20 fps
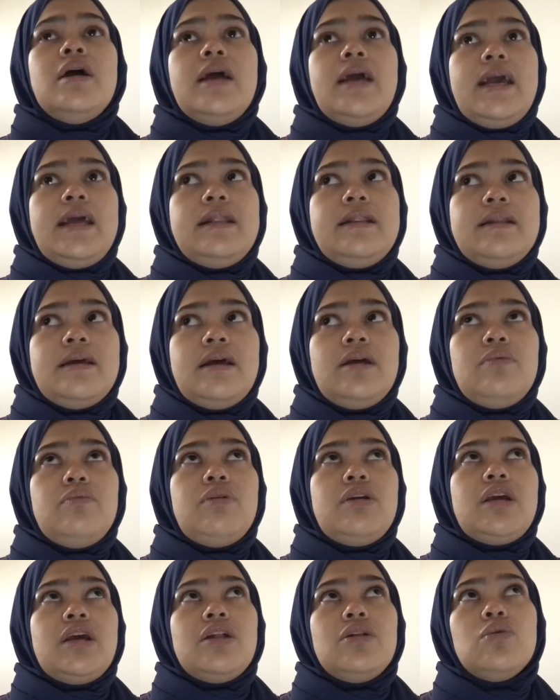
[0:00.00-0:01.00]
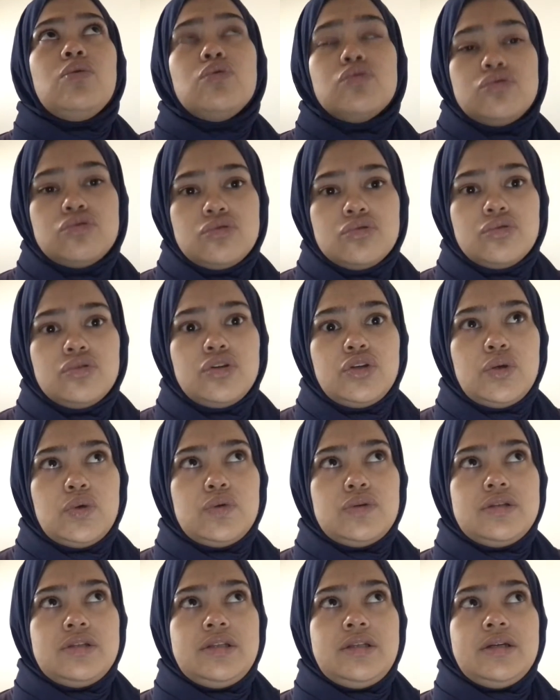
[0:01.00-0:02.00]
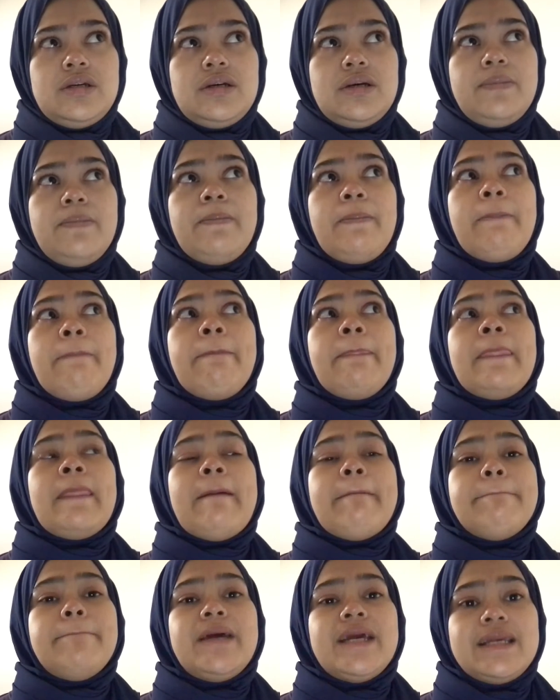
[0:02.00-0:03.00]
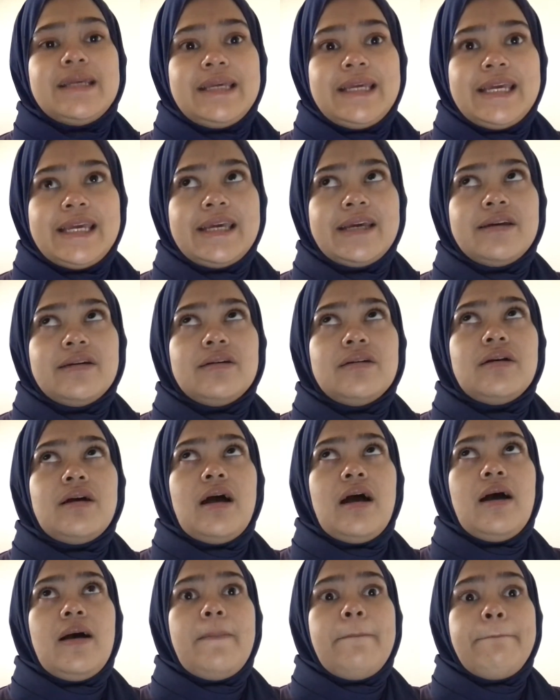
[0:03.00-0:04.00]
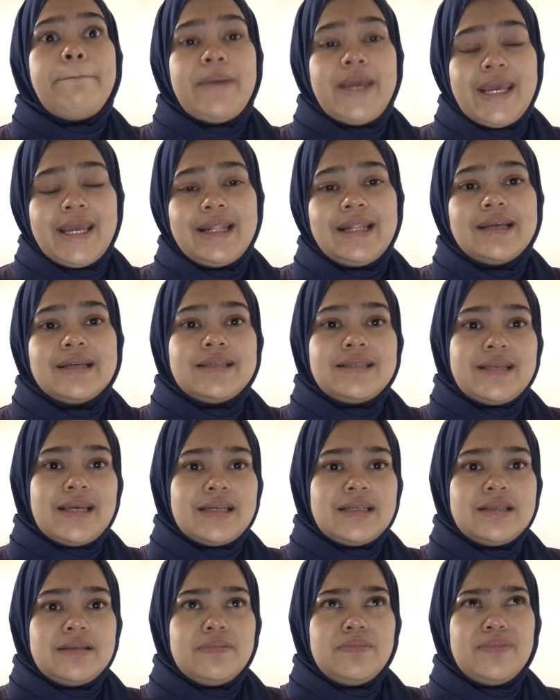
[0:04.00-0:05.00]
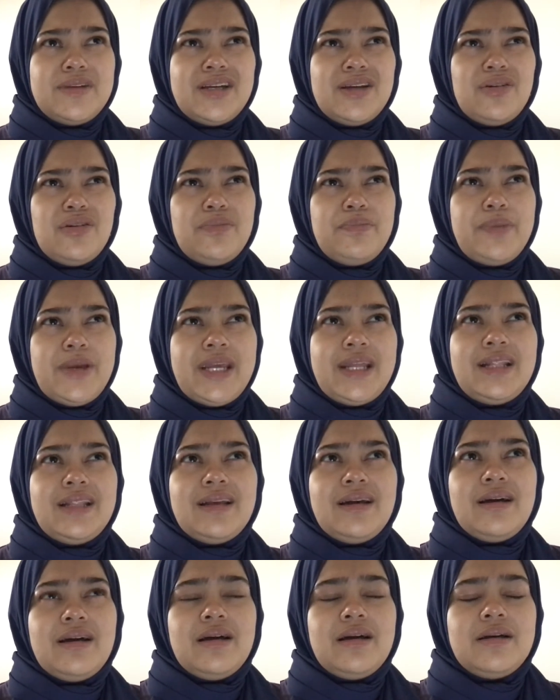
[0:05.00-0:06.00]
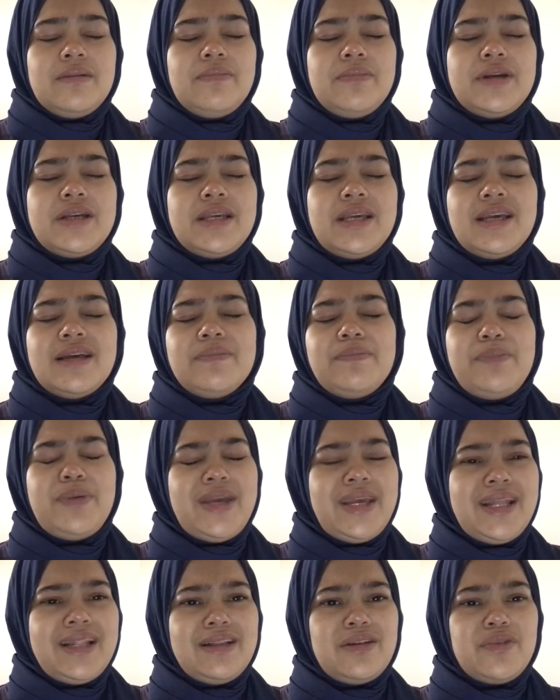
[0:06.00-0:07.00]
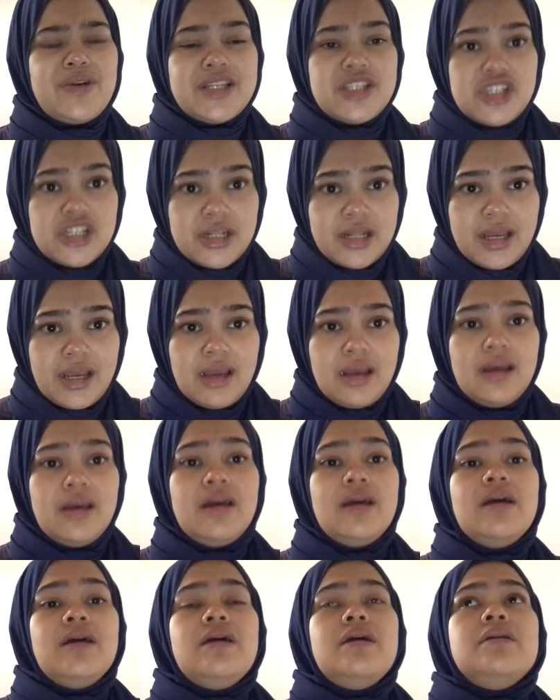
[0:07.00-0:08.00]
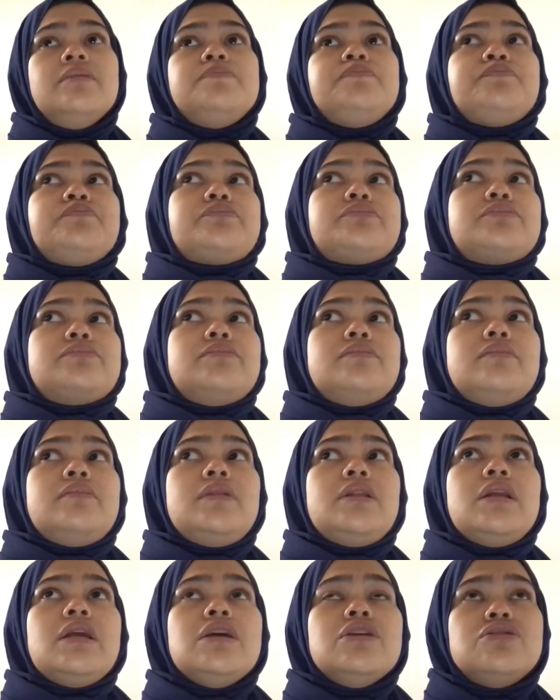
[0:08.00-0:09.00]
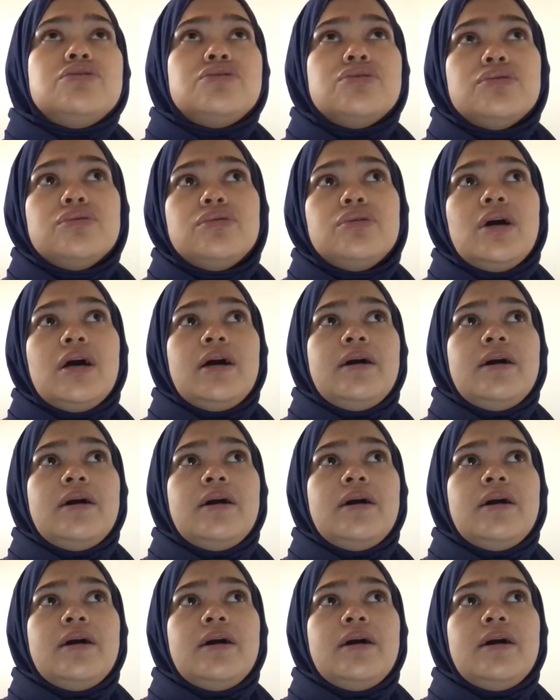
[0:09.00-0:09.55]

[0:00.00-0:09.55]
and then we can also use the McGill pain assessment, or McGill pain questionnaire. So